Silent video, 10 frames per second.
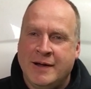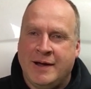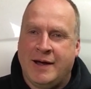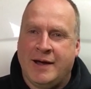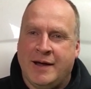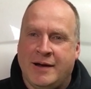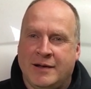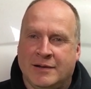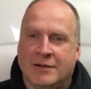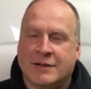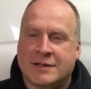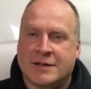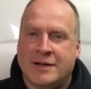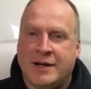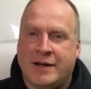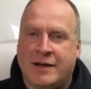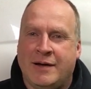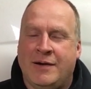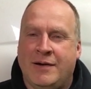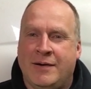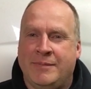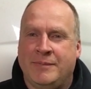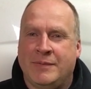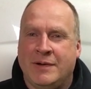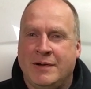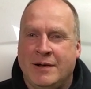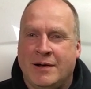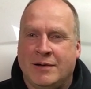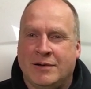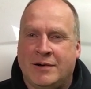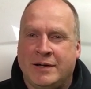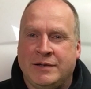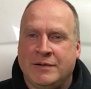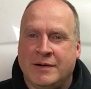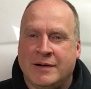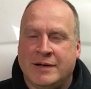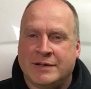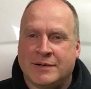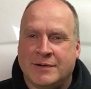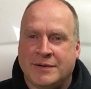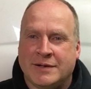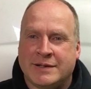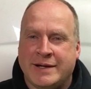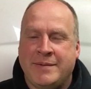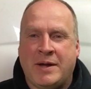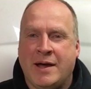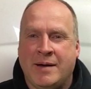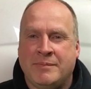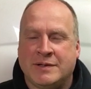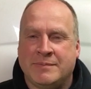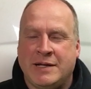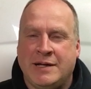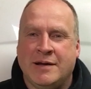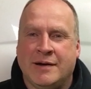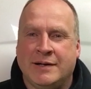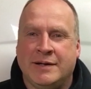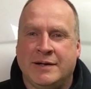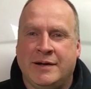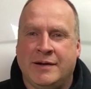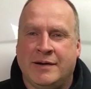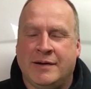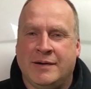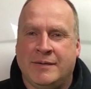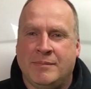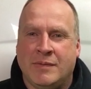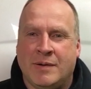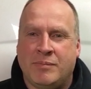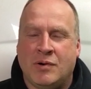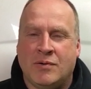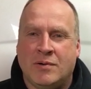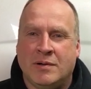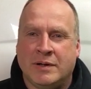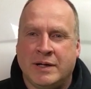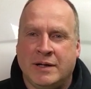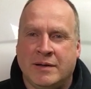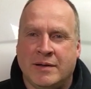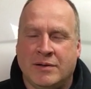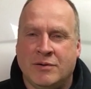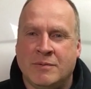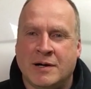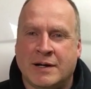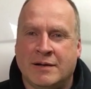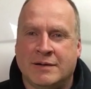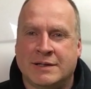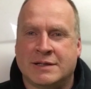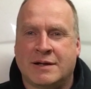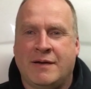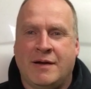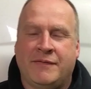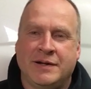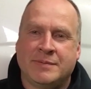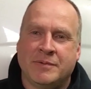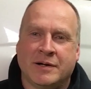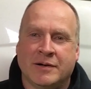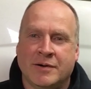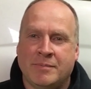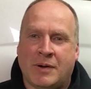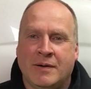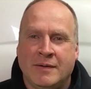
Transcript: and it looks like a lot of you guys are in the same camp as me. I did a poll in the Lowbuck LS Facebook group,